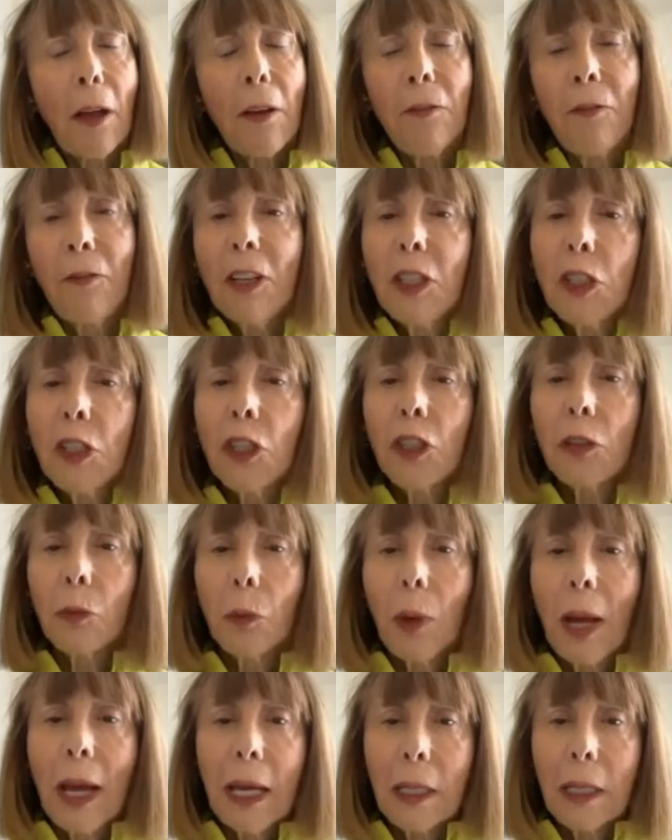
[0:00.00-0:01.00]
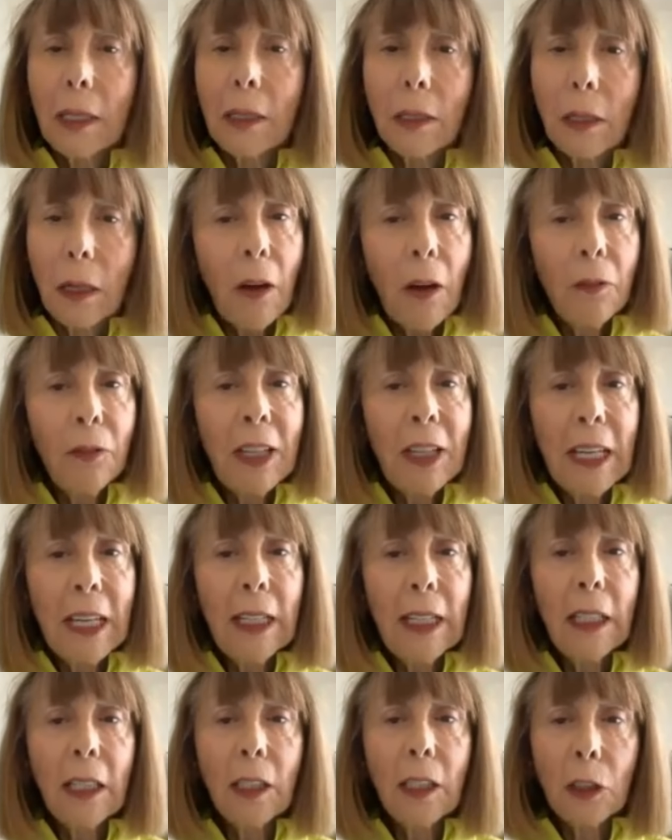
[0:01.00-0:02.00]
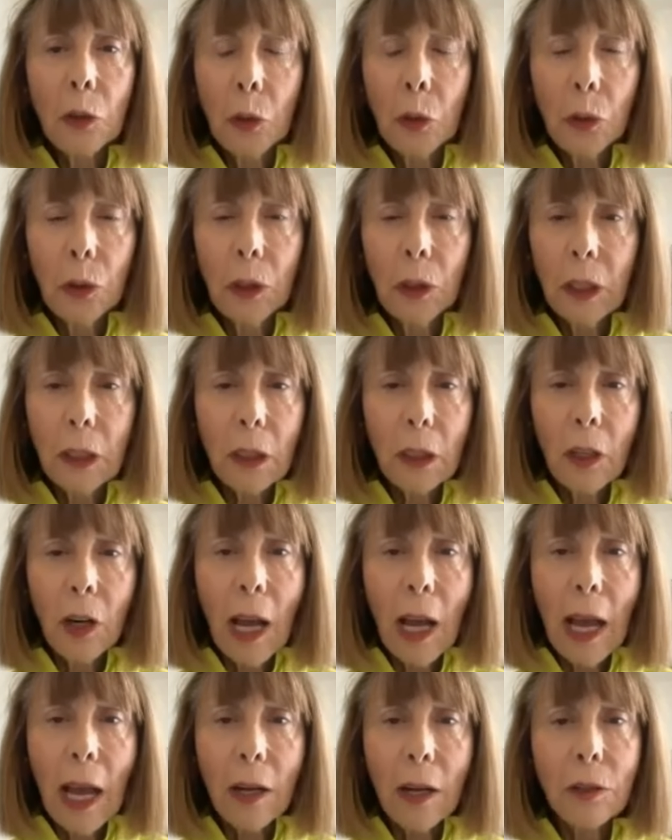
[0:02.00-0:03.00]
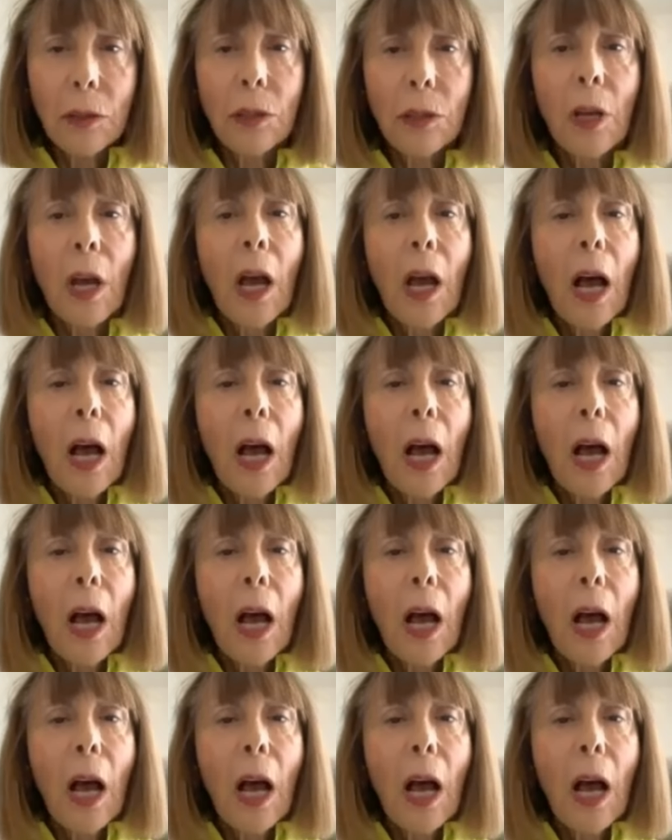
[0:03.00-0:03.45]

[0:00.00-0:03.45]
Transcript: efficient ways of heating and cooling their house.